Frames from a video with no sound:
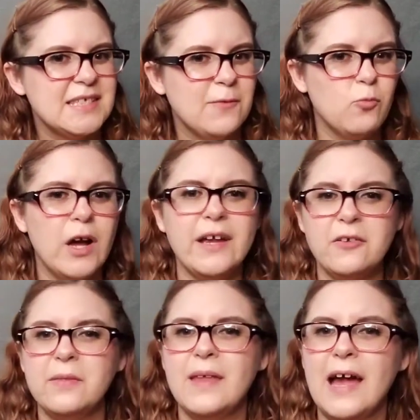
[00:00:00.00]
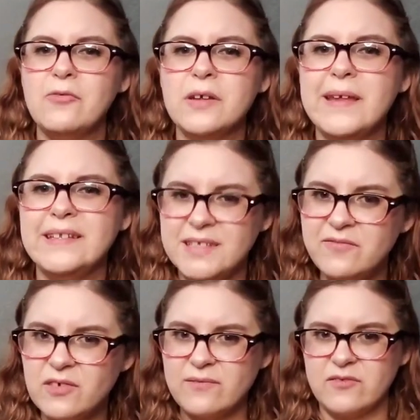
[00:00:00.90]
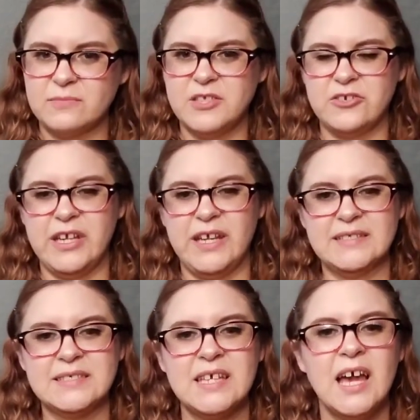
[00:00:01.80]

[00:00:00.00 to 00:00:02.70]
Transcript: And how are they different from trees?